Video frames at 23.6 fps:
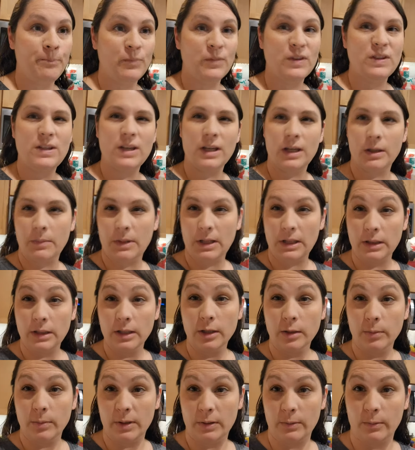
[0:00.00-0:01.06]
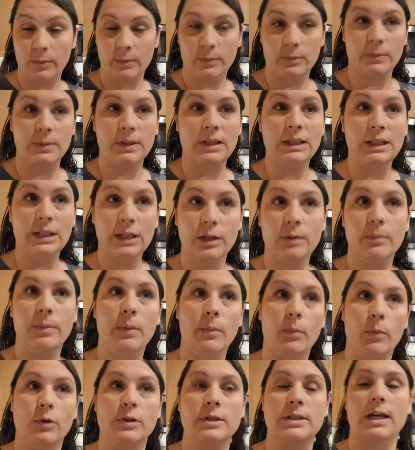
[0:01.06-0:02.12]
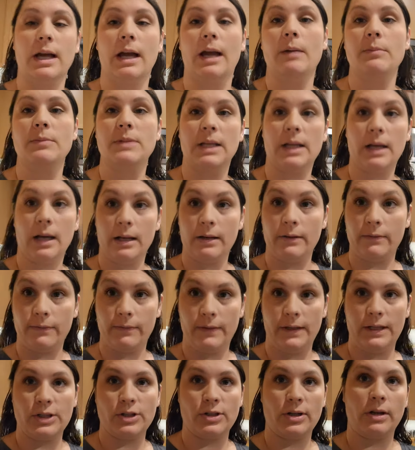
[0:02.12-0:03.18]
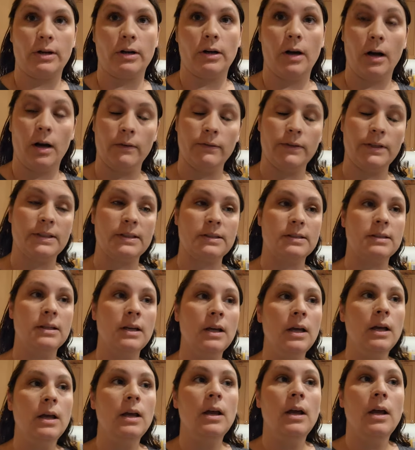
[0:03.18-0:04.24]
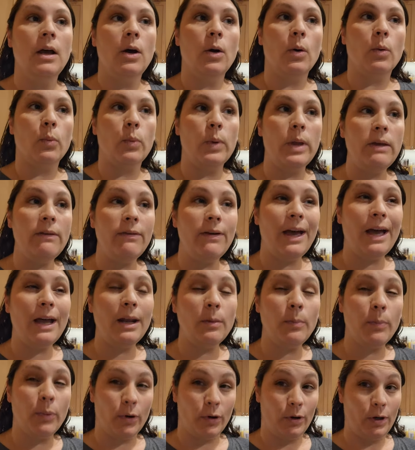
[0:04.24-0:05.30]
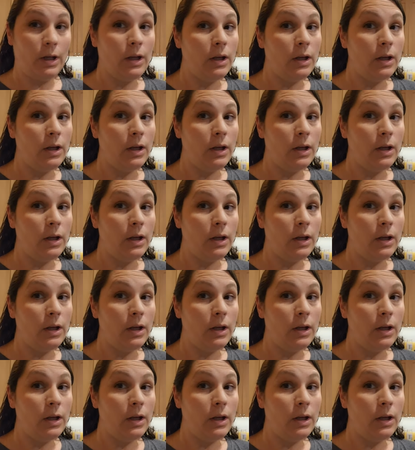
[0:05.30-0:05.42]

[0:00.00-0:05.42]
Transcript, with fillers: taken me a little bit of, a little bit more time to kind of finish out our harvest. We've had a pretty